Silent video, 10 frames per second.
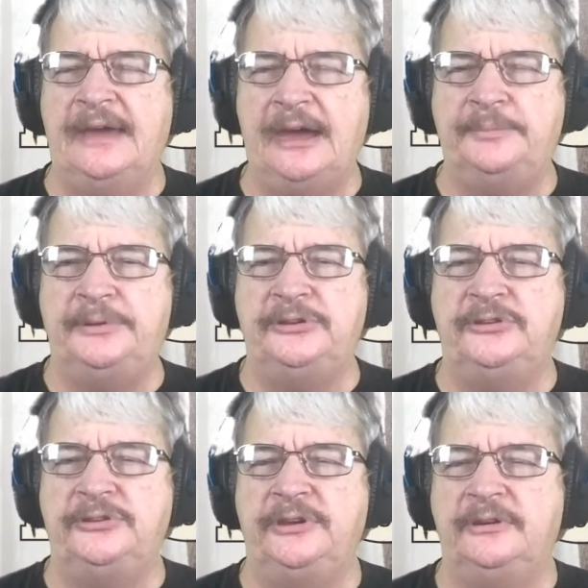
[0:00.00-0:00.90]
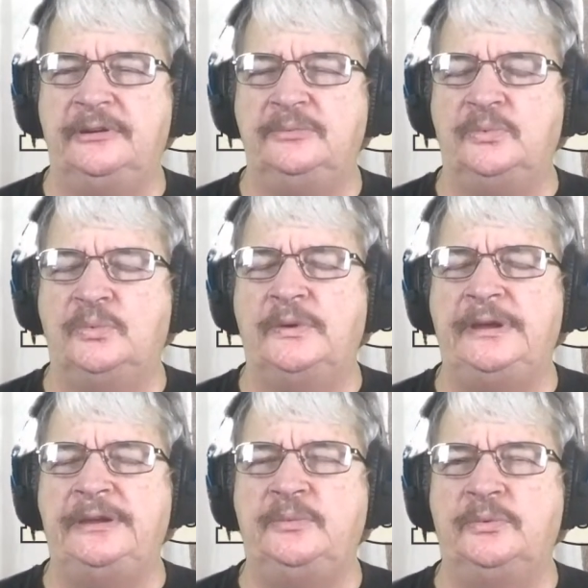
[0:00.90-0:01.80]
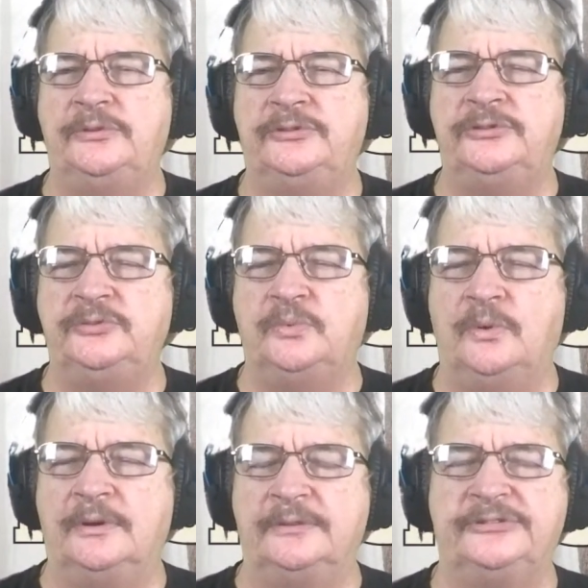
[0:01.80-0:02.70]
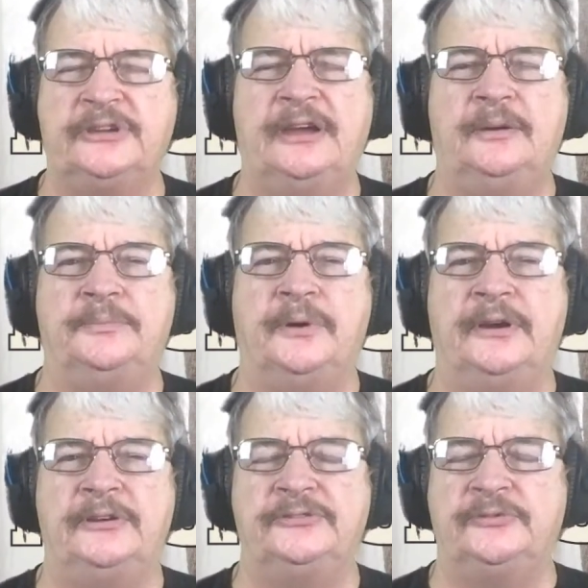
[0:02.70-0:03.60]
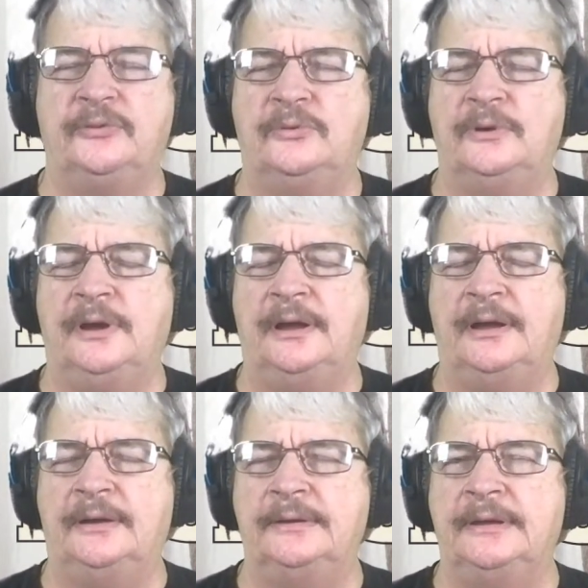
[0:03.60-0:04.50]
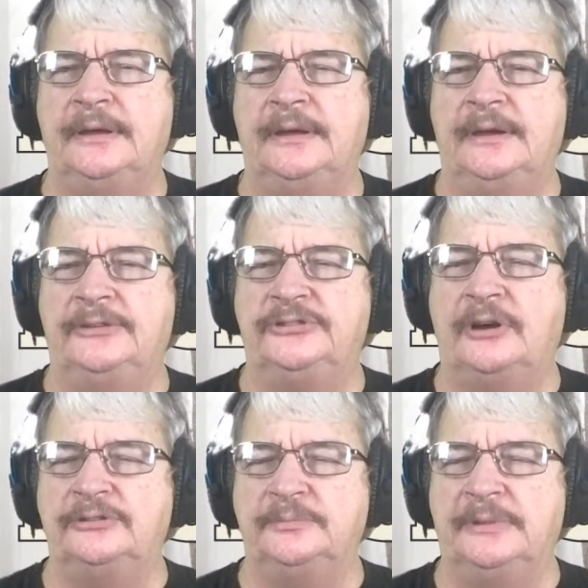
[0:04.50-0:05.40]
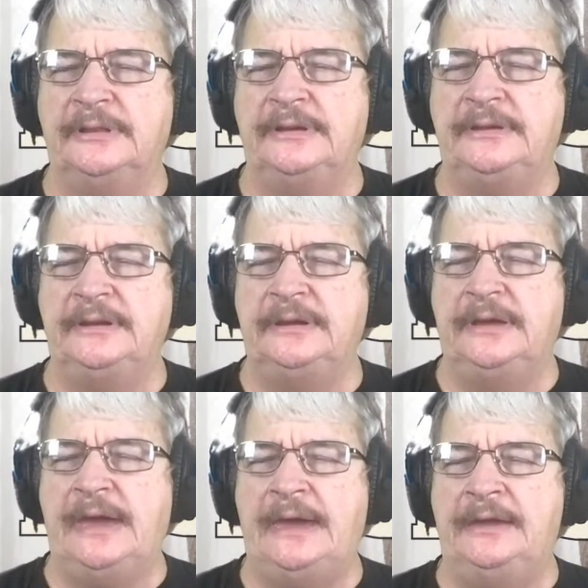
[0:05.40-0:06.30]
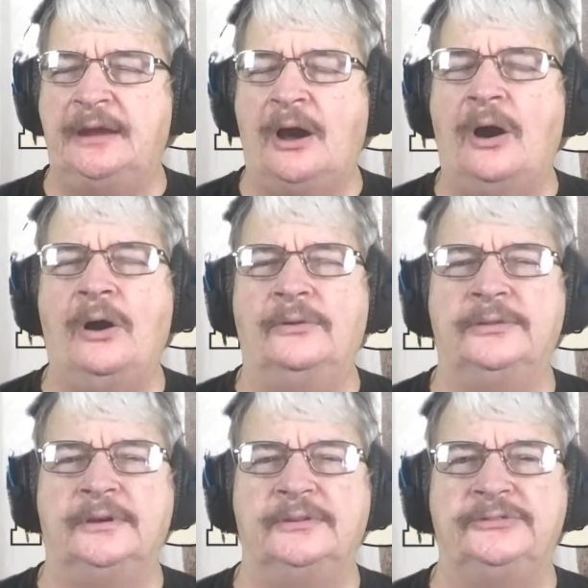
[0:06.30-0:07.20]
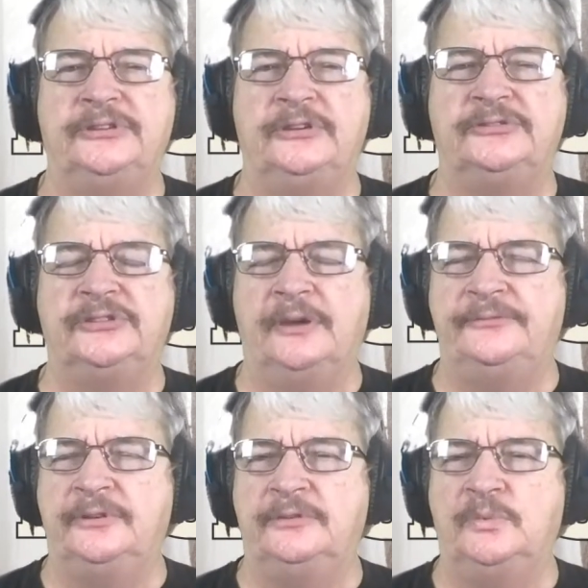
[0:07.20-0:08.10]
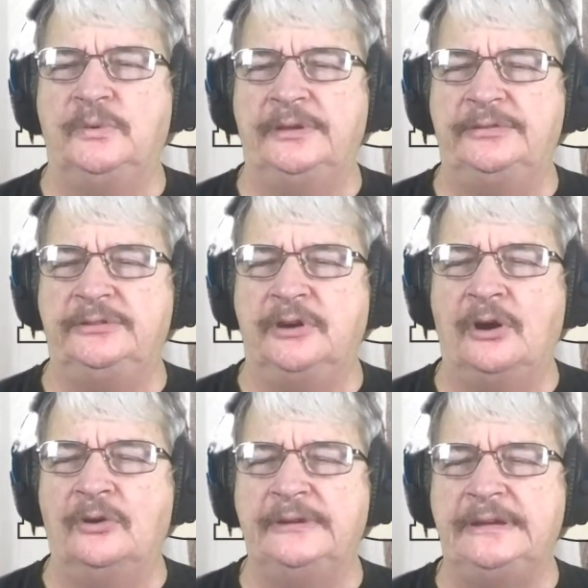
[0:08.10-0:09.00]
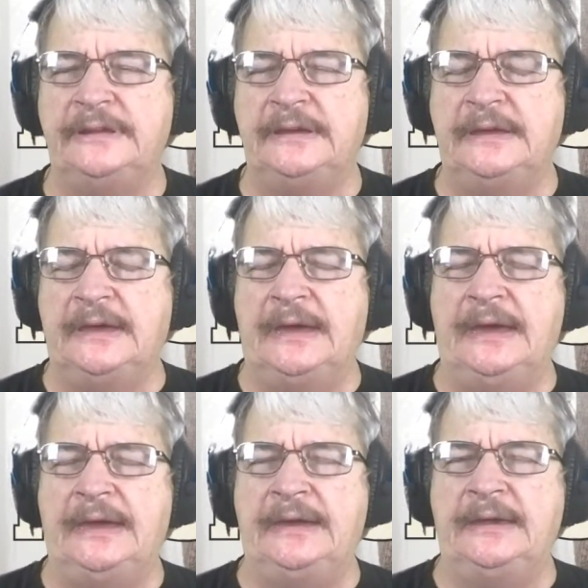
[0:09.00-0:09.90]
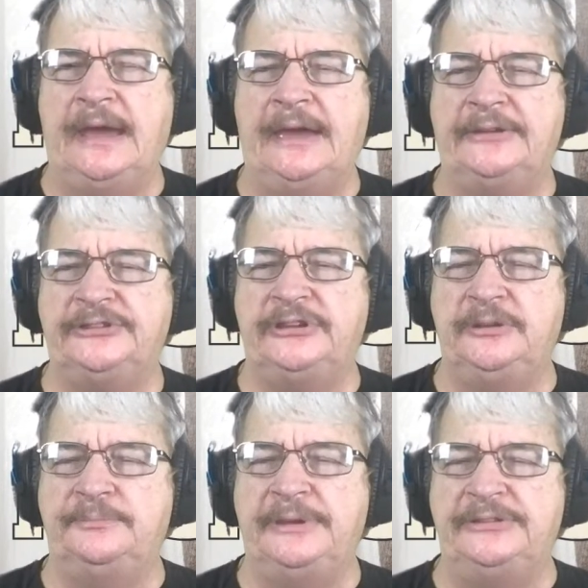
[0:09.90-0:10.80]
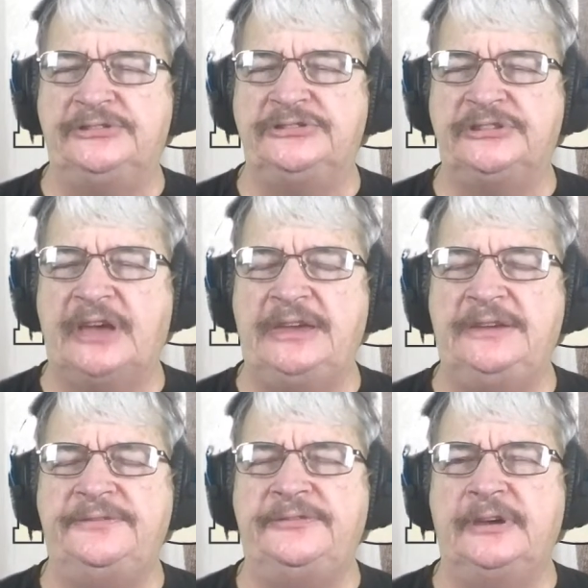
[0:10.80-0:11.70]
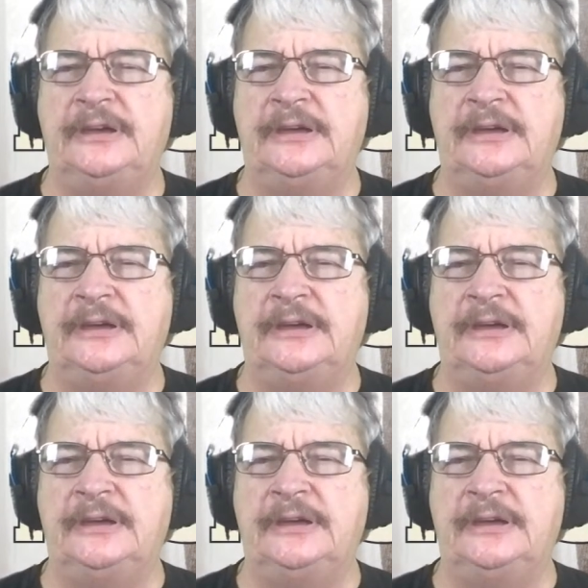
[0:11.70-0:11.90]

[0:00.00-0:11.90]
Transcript: Happy New Year. We do want to say our prayers for Sergeant Melinda and all those that are suffering with COVID, and ask you to be safe.